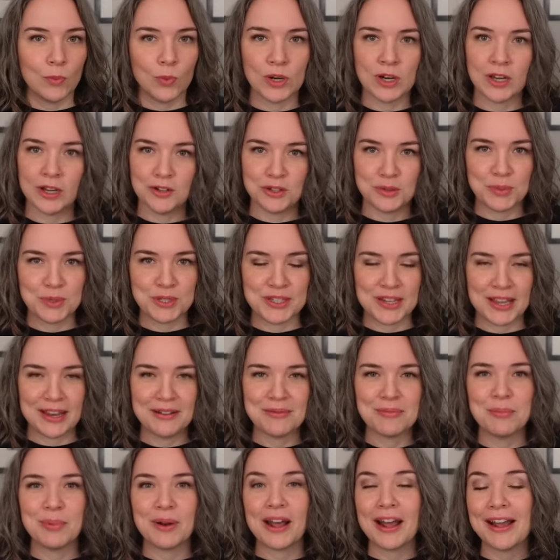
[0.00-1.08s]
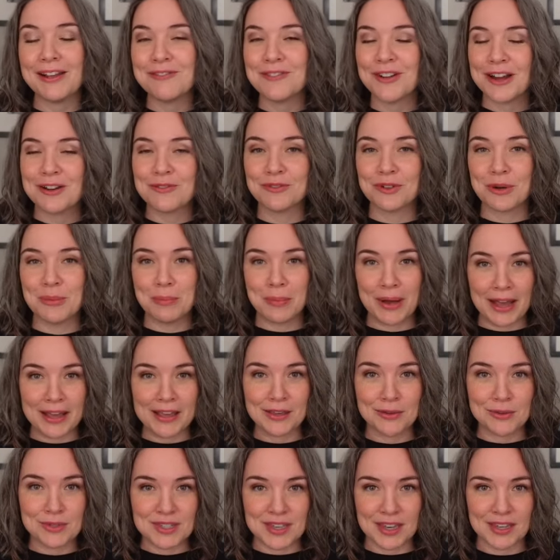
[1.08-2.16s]
100%. But I find for my
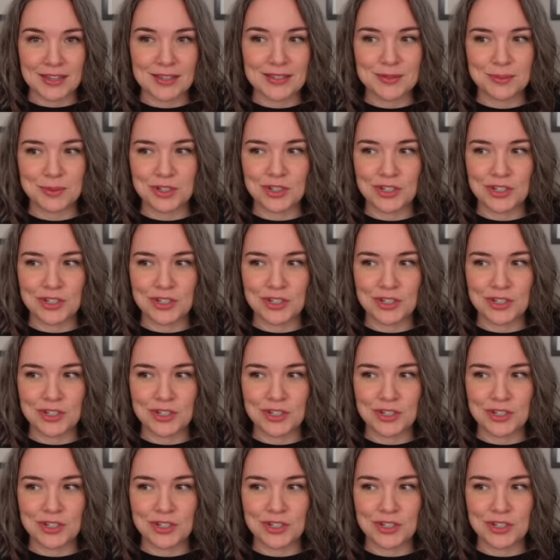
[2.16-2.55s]
use case,